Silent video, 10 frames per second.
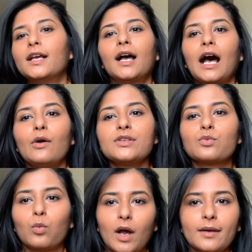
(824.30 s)
How is
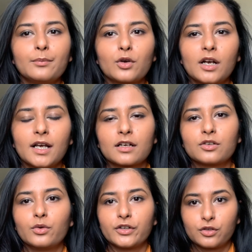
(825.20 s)
one
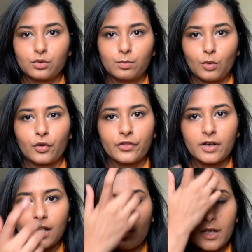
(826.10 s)
product going to do both?
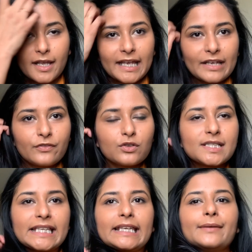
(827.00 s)
Now, if you
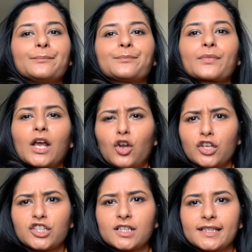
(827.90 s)
see
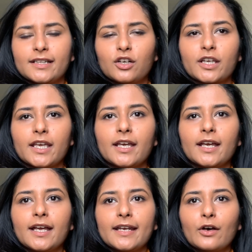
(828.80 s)
logically, okay,
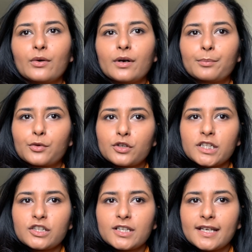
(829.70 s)
now
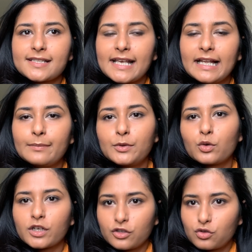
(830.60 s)
protein shakes help you
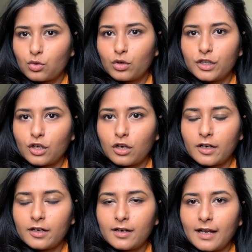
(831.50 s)
control
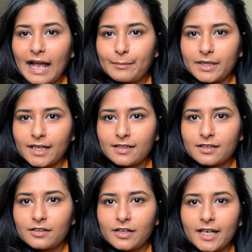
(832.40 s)
your appetite,
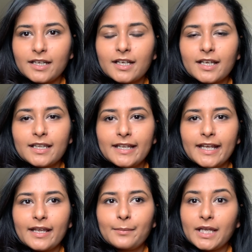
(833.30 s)
right?
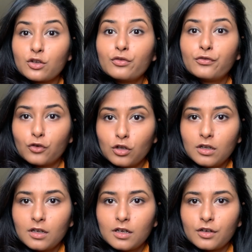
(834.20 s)
They make you
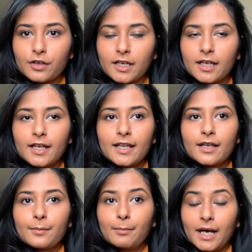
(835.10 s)
full, okay,
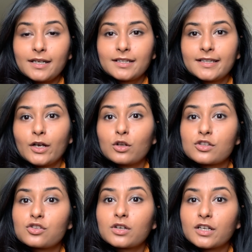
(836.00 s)
but they
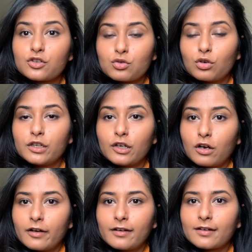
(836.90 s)
also control
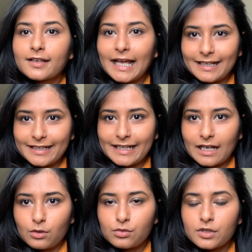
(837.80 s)
your calorie
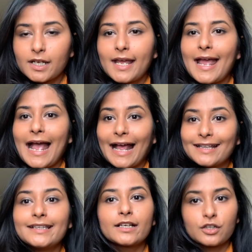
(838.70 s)
count
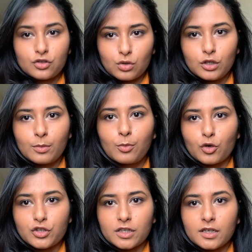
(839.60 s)
and they control your
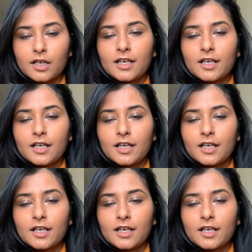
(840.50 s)
portion.